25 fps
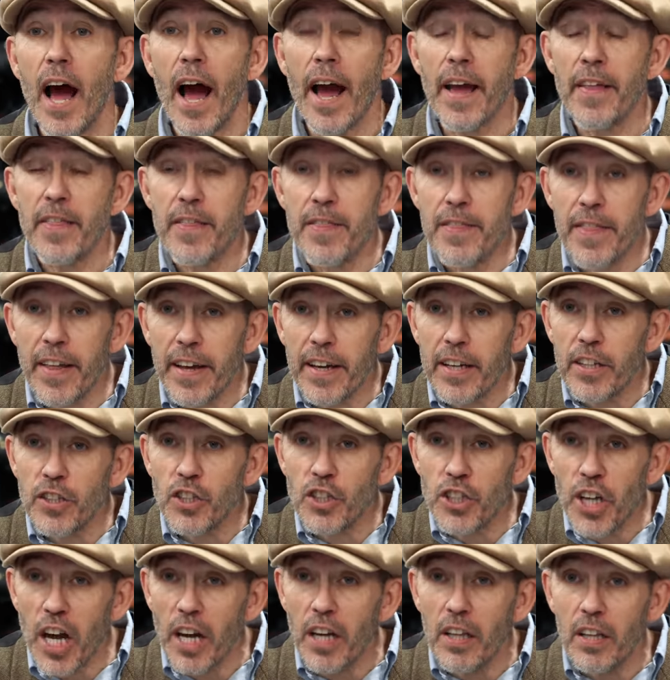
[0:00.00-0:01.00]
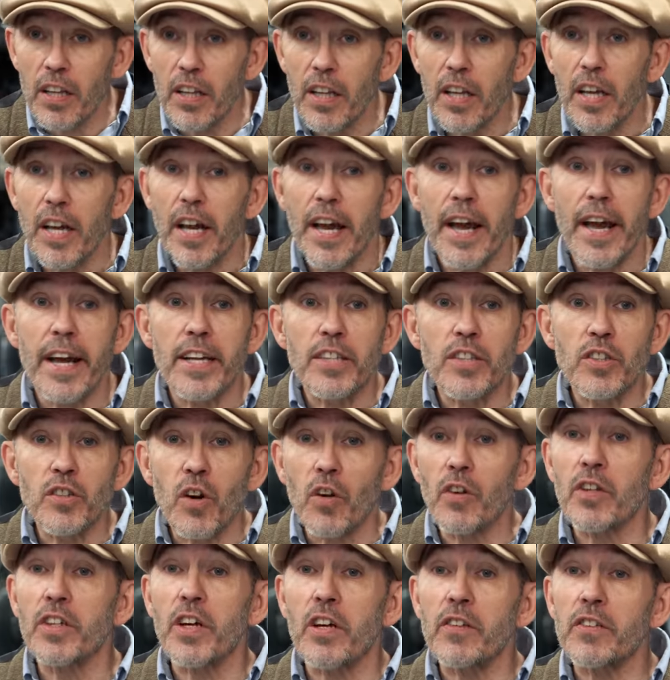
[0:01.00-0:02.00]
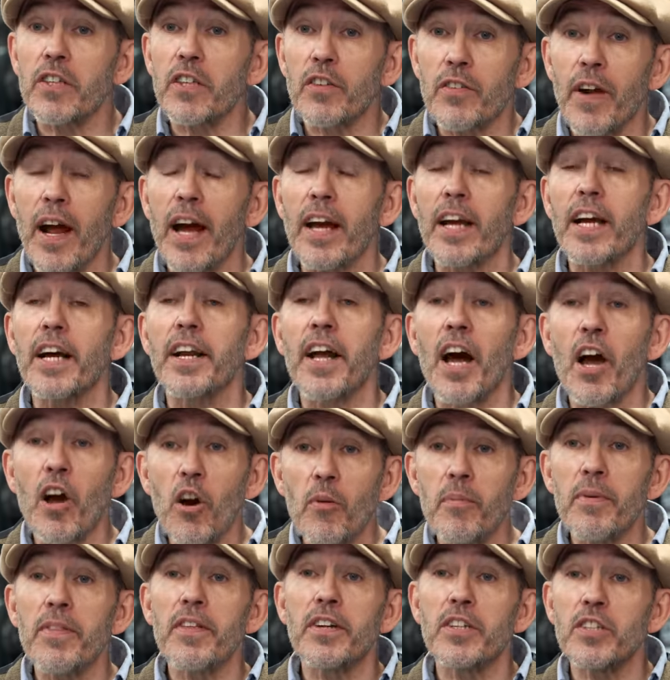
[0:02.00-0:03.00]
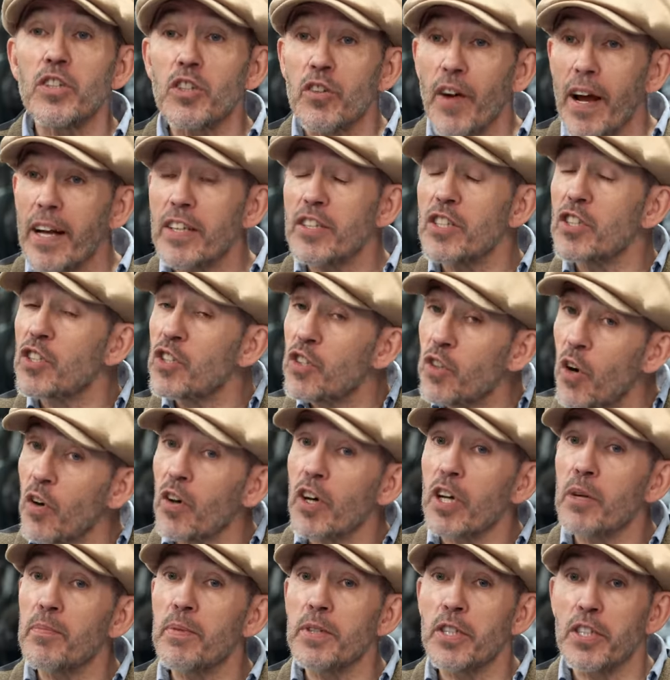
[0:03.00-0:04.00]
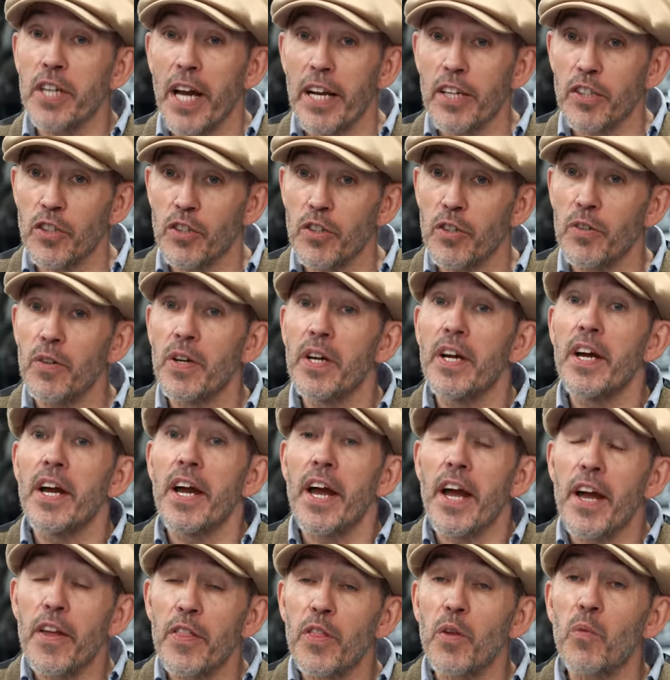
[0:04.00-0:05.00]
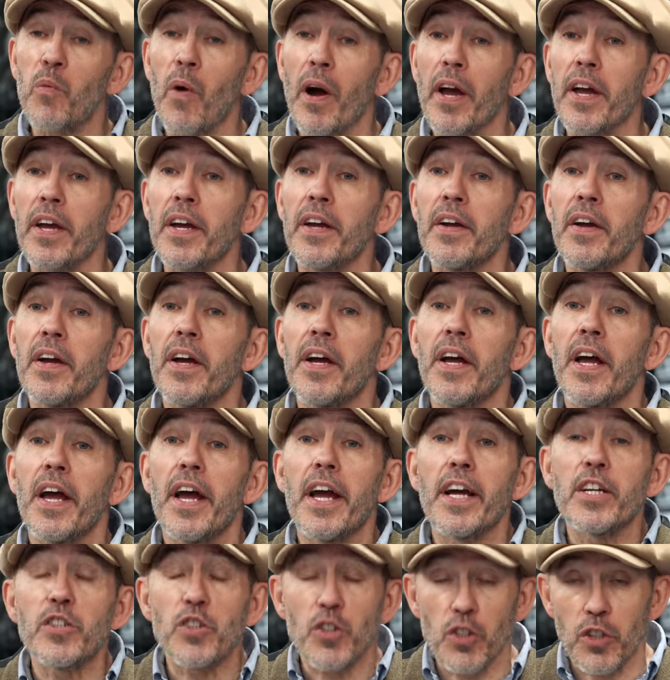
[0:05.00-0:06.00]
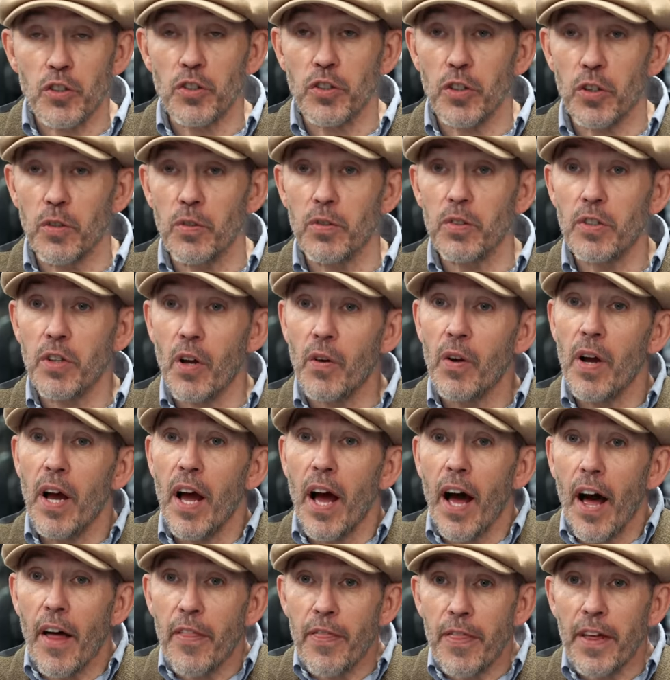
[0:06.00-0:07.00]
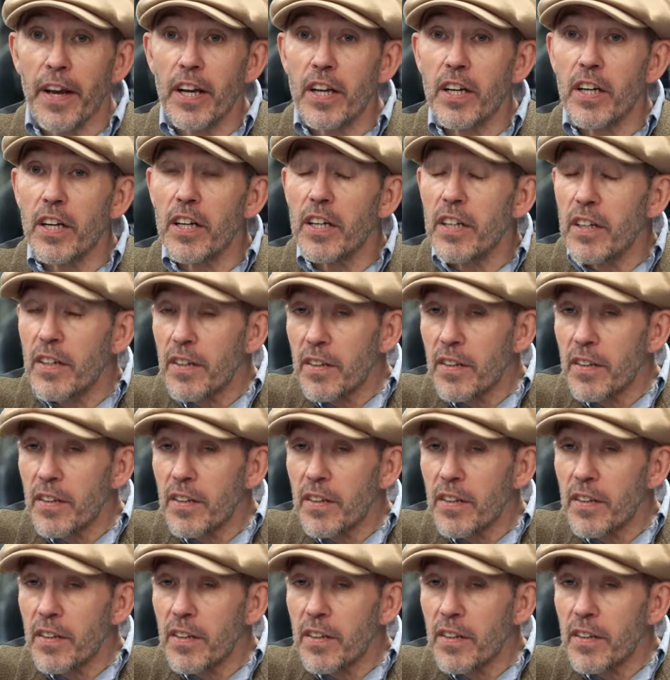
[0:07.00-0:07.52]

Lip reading: a thicker shell is not going to crack, and a helmet that has cracked is not going to protect you in the way it should do. So a thick